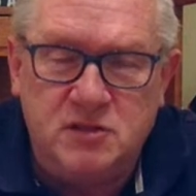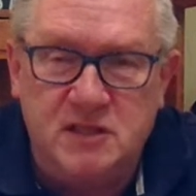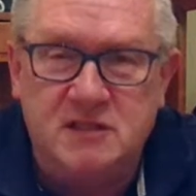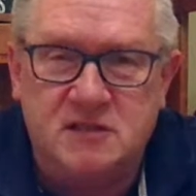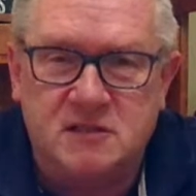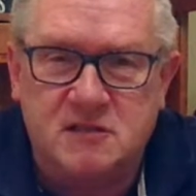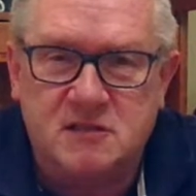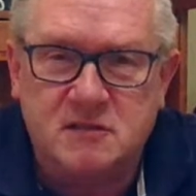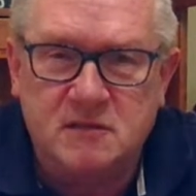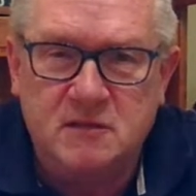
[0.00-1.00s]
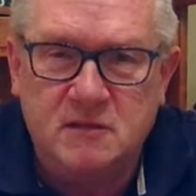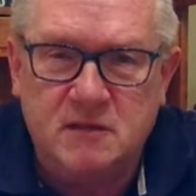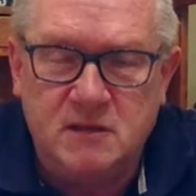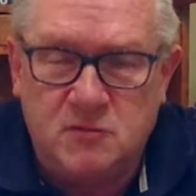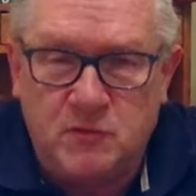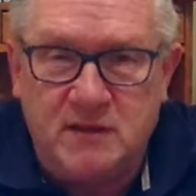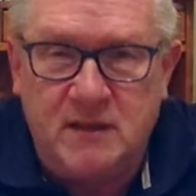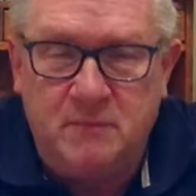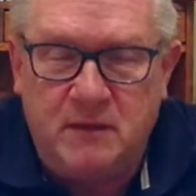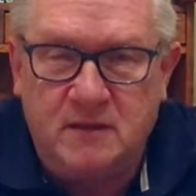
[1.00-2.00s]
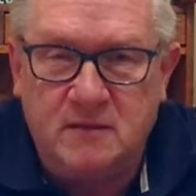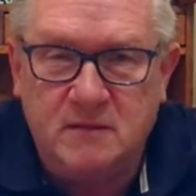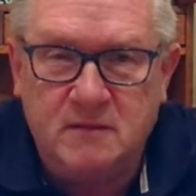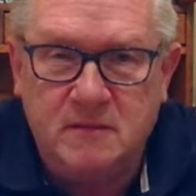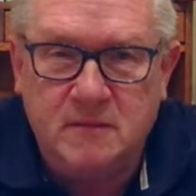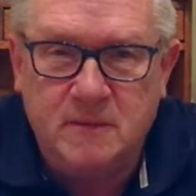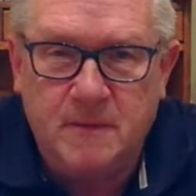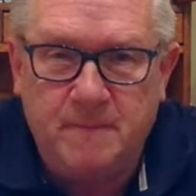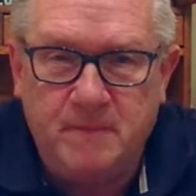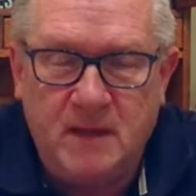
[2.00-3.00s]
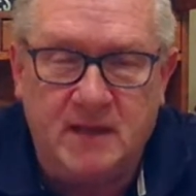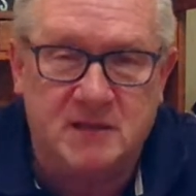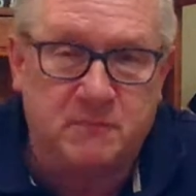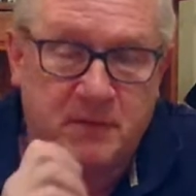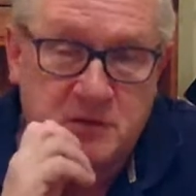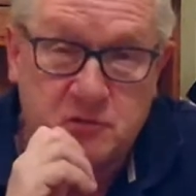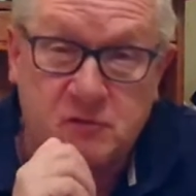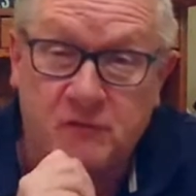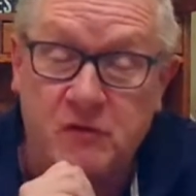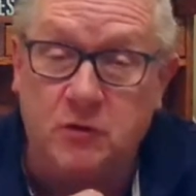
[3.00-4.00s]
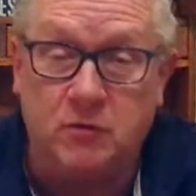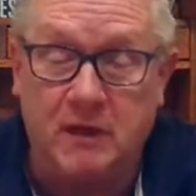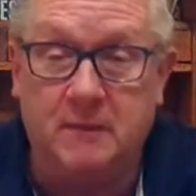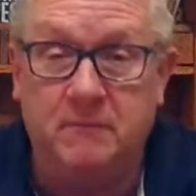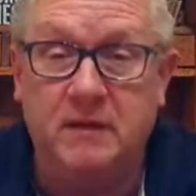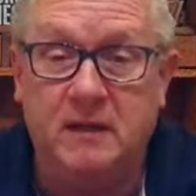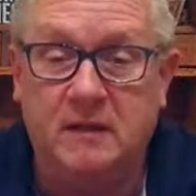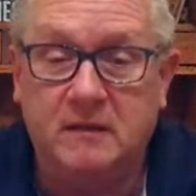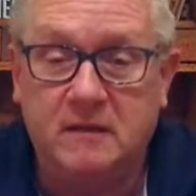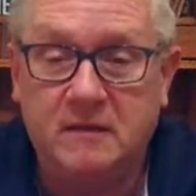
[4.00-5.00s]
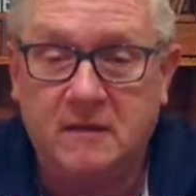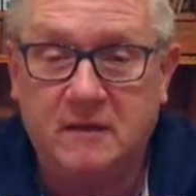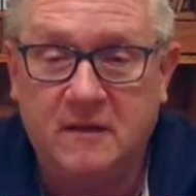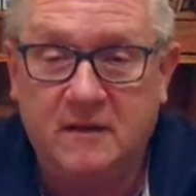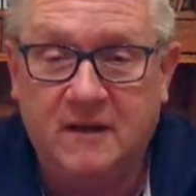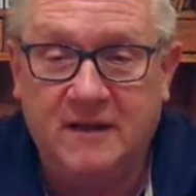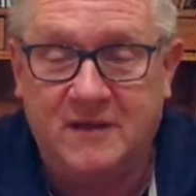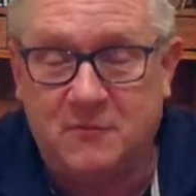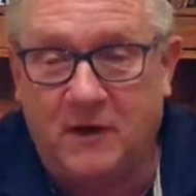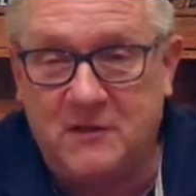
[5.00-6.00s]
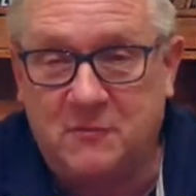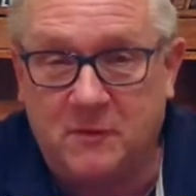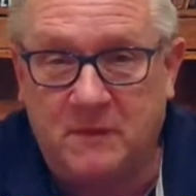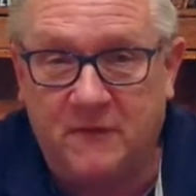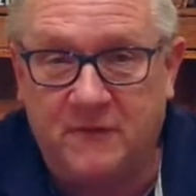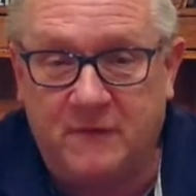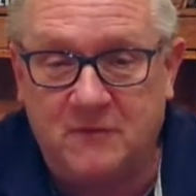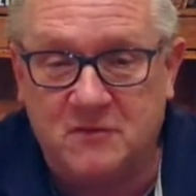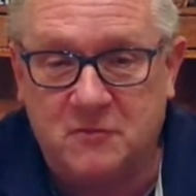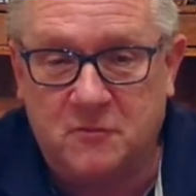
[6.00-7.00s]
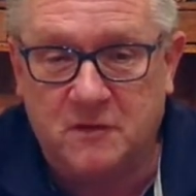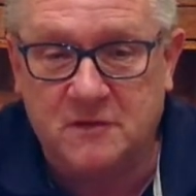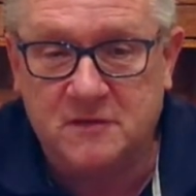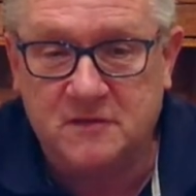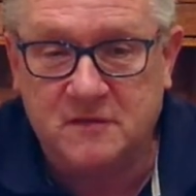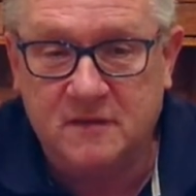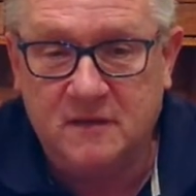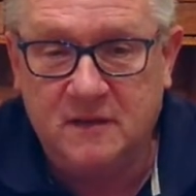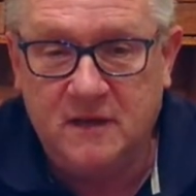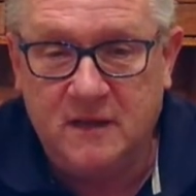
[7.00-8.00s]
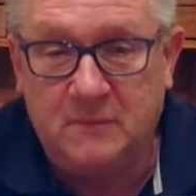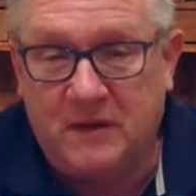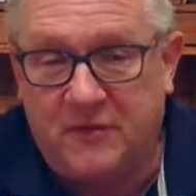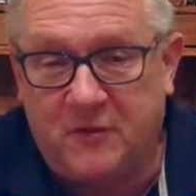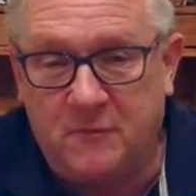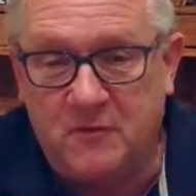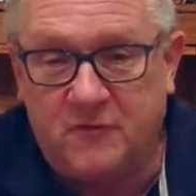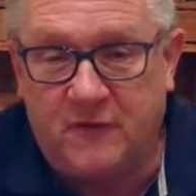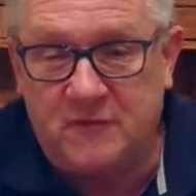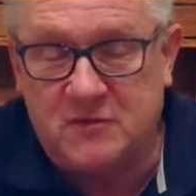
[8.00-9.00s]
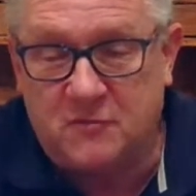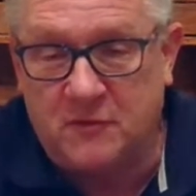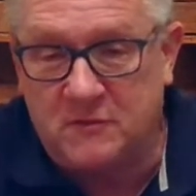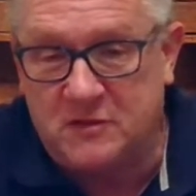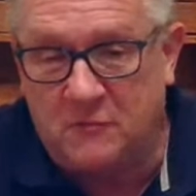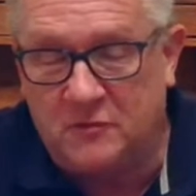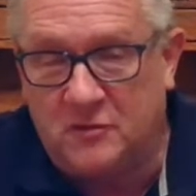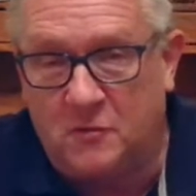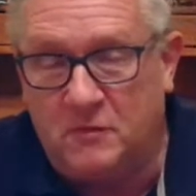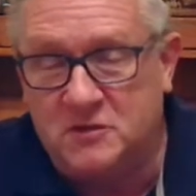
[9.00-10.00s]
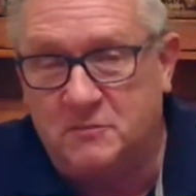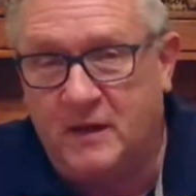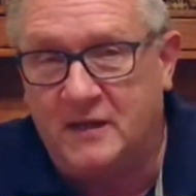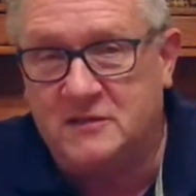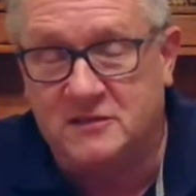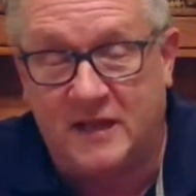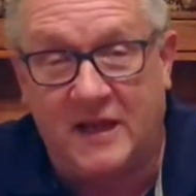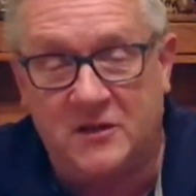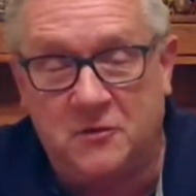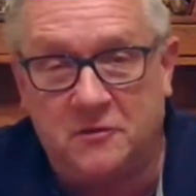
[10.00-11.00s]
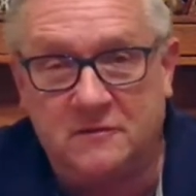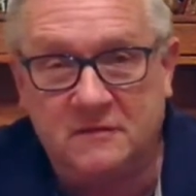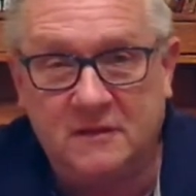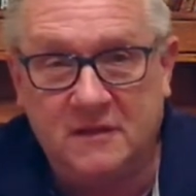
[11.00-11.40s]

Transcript: Jesus is redeeming. And that's pictures of you and me. And that's why it's one of my favorite stories. Then my third most favorite story, which I won't talk much about, is Daniel.